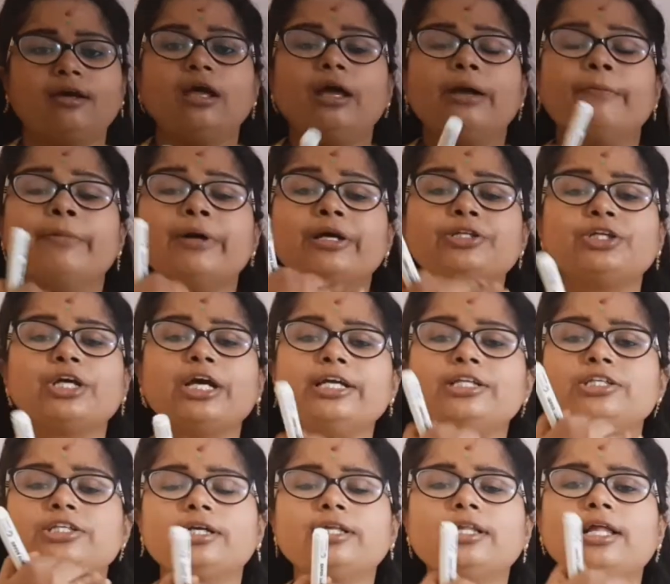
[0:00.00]
By
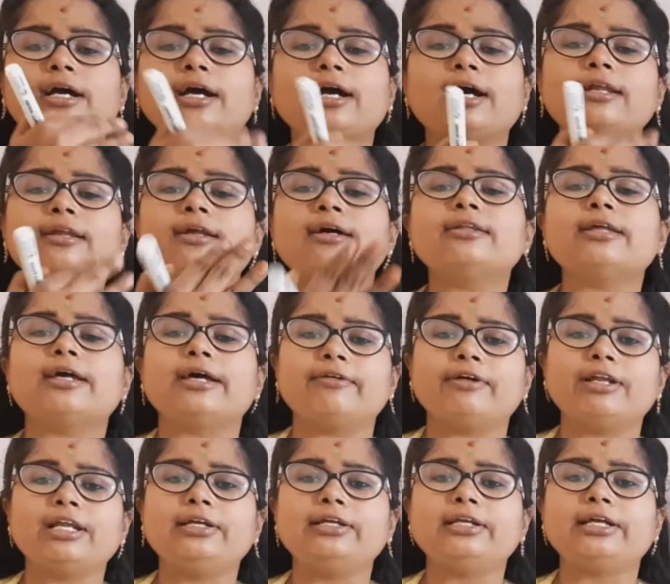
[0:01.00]
changing the color, they
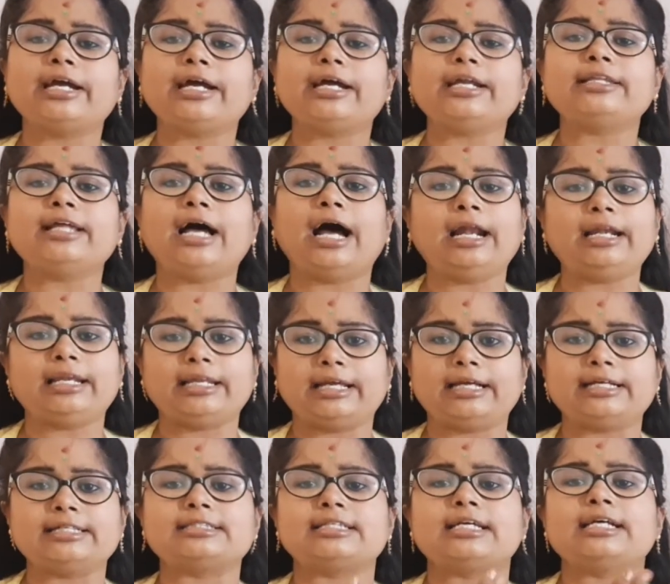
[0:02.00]
will indicate that
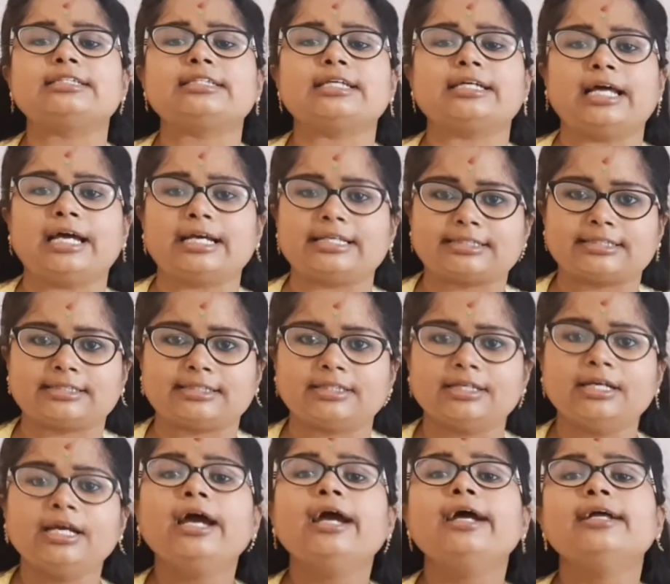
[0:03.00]
yes, it's an acid,
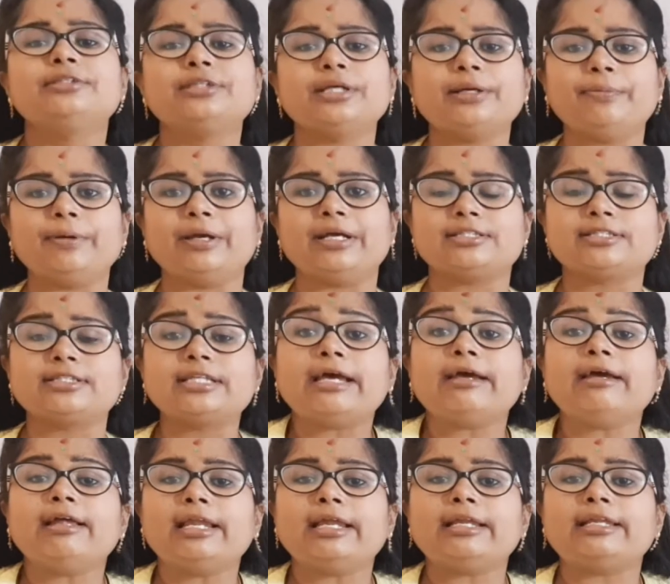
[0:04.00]
it's a base.
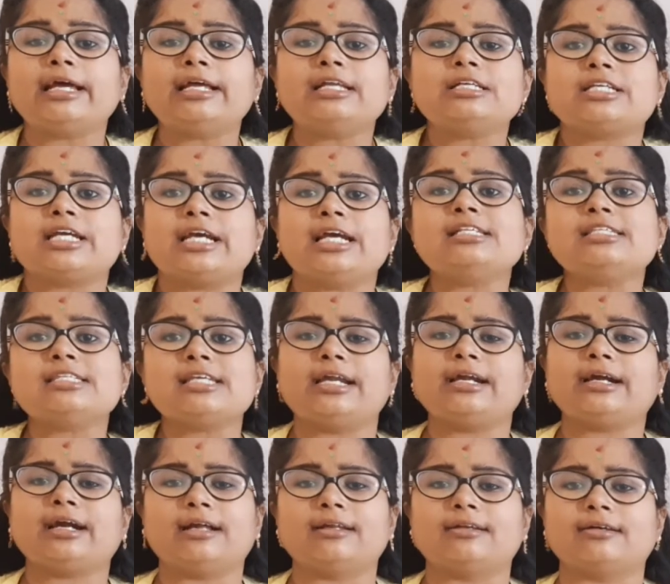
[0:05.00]
They'll change their
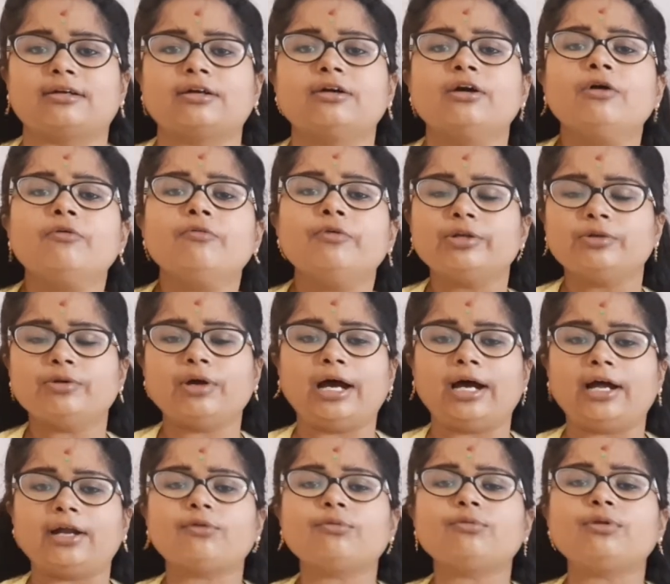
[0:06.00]
color. When you
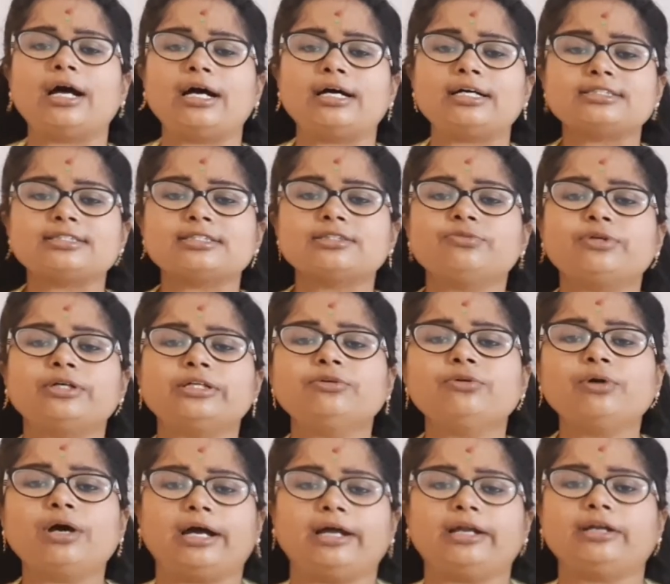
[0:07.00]
add to the acid, when you
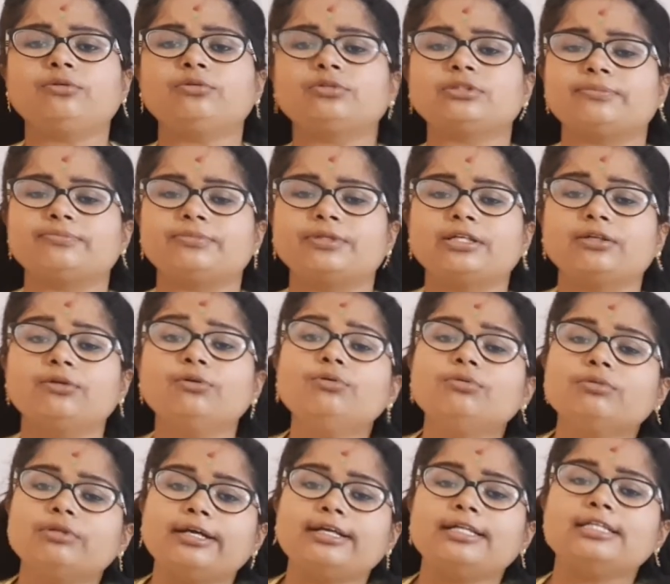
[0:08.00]
add to something, no,
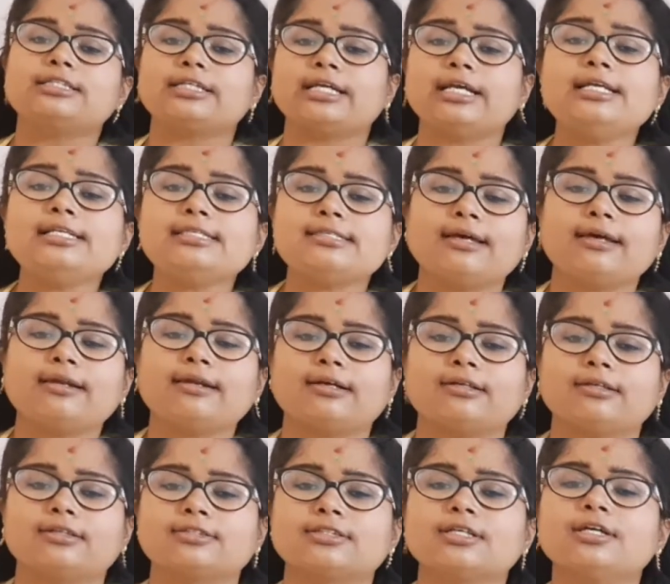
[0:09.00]
they'll change their colors.